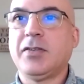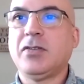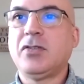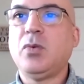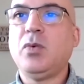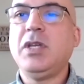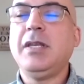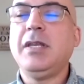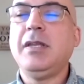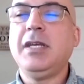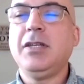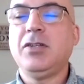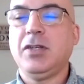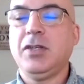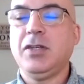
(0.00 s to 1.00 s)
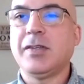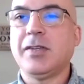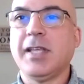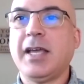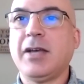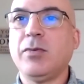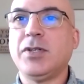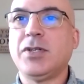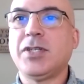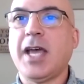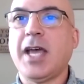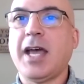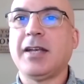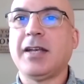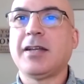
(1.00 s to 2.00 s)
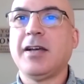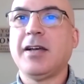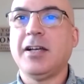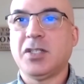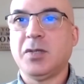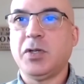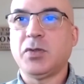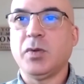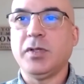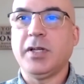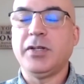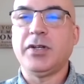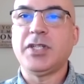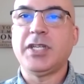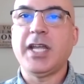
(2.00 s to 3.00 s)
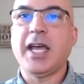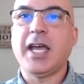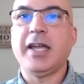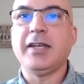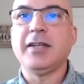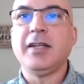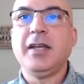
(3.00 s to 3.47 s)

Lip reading: So we need to use language that customers will understand.